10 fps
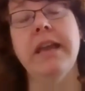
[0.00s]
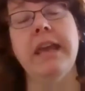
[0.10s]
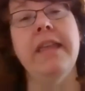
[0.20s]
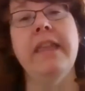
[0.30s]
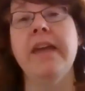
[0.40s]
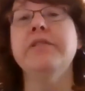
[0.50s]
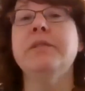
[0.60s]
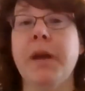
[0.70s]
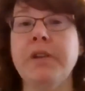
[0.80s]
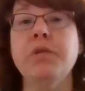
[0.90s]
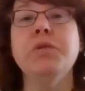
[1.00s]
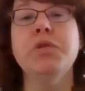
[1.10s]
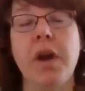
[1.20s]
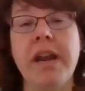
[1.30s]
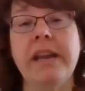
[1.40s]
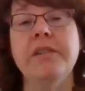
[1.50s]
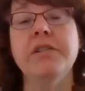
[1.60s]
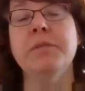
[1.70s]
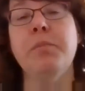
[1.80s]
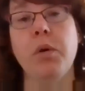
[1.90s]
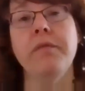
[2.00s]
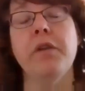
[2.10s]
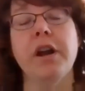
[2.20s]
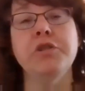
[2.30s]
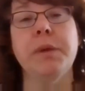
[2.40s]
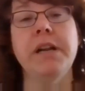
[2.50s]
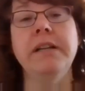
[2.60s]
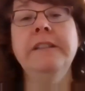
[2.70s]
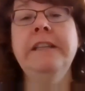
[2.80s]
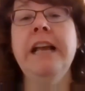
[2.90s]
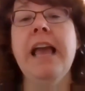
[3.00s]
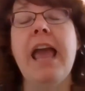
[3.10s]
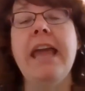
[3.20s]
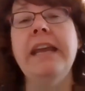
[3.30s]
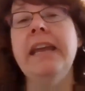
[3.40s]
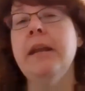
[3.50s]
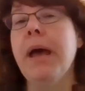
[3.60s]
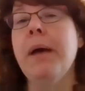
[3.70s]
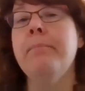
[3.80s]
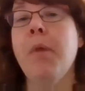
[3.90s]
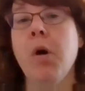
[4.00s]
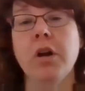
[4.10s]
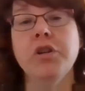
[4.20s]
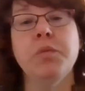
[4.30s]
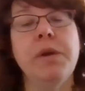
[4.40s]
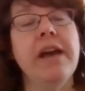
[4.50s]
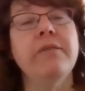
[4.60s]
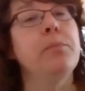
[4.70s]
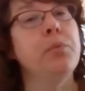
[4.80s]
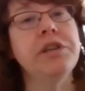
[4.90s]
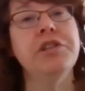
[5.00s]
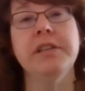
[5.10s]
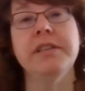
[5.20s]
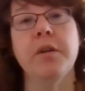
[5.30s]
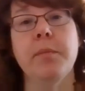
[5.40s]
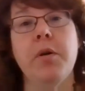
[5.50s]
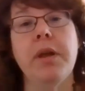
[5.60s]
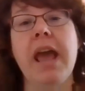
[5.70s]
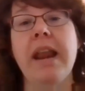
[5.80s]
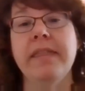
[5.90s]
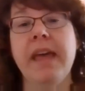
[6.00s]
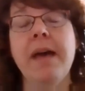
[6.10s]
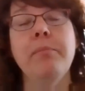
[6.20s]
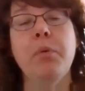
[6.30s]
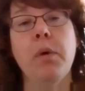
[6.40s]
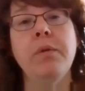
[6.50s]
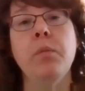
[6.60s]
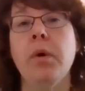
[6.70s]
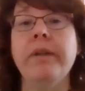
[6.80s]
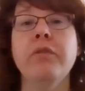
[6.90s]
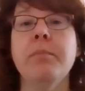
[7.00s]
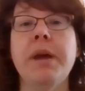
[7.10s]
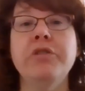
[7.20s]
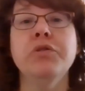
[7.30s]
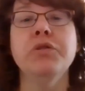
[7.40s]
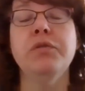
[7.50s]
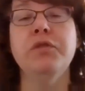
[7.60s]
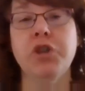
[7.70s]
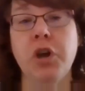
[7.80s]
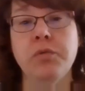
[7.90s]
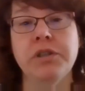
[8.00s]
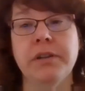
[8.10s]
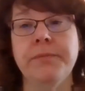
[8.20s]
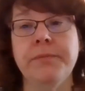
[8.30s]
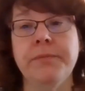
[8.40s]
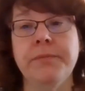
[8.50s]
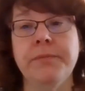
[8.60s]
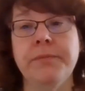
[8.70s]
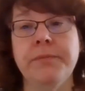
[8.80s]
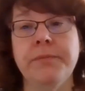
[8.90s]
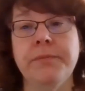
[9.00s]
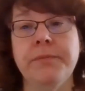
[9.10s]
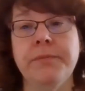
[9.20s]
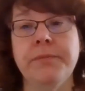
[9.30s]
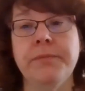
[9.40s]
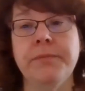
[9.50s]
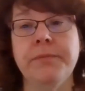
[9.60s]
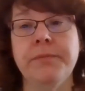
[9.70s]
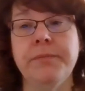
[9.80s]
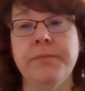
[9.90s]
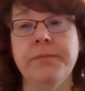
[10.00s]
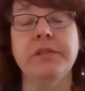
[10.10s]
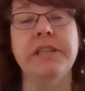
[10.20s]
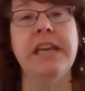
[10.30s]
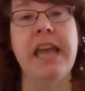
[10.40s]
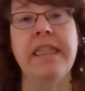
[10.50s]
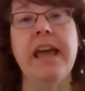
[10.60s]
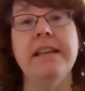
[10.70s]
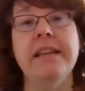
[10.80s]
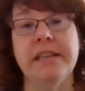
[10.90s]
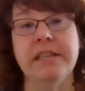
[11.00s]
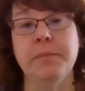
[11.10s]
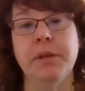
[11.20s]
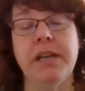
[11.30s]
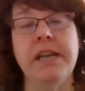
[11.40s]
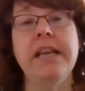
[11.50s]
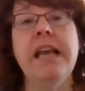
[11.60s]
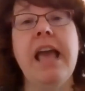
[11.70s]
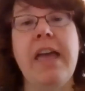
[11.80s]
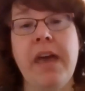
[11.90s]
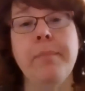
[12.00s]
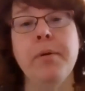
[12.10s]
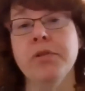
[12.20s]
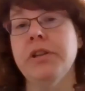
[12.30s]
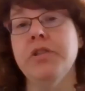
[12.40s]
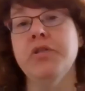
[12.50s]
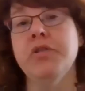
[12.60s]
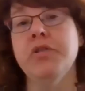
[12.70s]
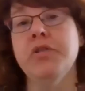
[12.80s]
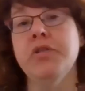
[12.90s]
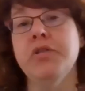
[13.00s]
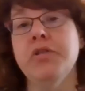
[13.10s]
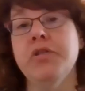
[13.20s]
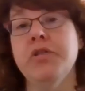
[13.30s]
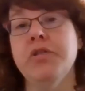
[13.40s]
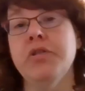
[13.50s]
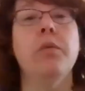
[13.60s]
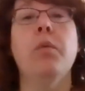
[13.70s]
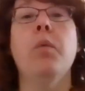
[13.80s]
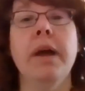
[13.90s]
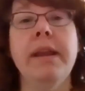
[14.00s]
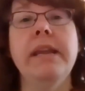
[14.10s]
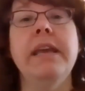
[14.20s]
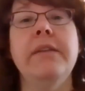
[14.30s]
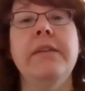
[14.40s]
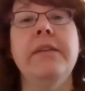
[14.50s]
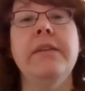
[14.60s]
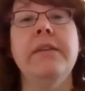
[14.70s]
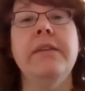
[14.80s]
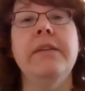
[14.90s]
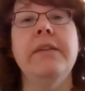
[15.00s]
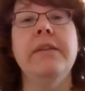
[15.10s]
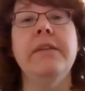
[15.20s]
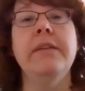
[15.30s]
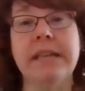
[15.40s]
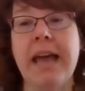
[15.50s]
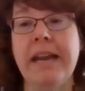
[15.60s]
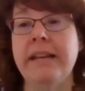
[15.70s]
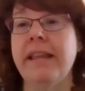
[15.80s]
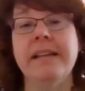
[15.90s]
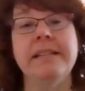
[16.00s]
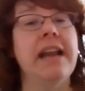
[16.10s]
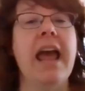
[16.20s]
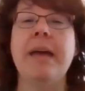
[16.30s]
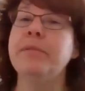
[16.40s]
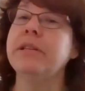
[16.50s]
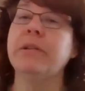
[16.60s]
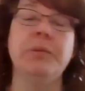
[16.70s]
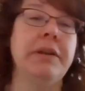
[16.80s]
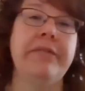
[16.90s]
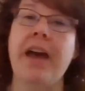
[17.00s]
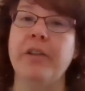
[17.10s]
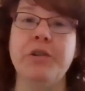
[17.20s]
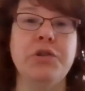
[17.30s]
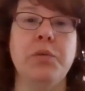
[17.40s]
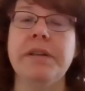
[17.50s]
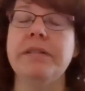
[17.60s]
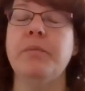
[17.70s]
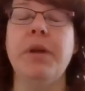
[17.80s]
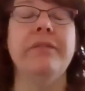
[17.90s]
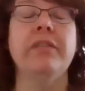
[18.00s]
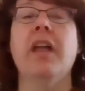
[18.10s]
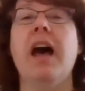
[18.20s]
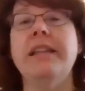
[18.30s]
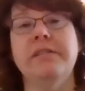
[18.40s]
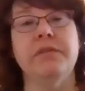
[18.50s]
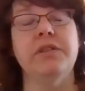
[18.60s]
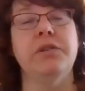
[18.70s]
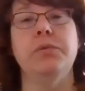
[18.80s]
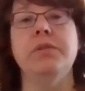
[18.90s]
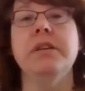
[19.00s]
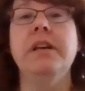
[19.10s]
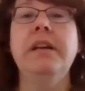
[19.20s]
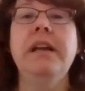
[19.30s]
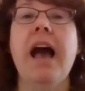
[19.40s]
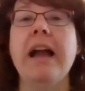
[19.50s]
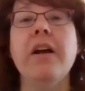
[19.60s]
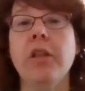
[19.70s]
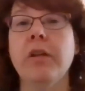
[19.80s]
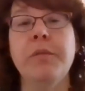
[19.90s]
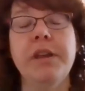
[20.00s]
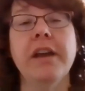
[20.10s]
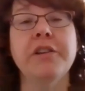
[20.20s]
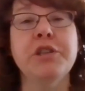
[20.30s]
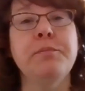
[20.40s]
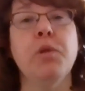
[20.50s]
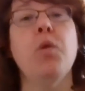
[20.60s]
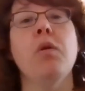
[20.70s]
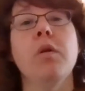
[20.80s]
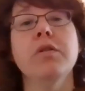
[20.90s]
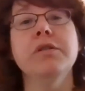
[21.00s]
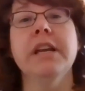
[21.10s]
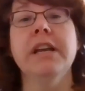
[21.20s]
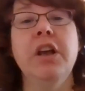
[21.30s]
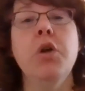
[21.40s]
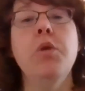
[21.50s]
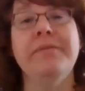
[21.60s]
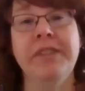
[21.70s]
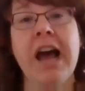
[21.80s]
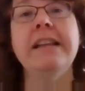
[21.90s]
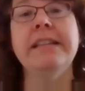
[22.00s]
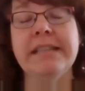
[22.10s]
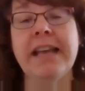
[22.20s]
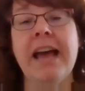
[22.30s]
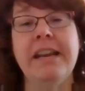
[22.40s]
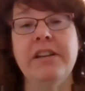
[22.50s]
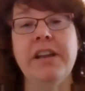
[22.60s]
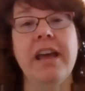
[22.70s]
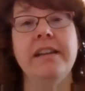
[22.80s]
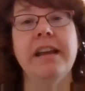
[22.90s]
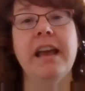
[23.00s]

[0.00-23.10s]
Again, they have special training to support freshmen. And in about March, we have a bridging ceremony. And at that point, whatever major you've chosen, you are presented to faculty in that discipline. And that person is your new advisor. Now, what if you are still undecided? That is an absolutely valid choice. We have lots of students, I call them the explorers, who have not decided yet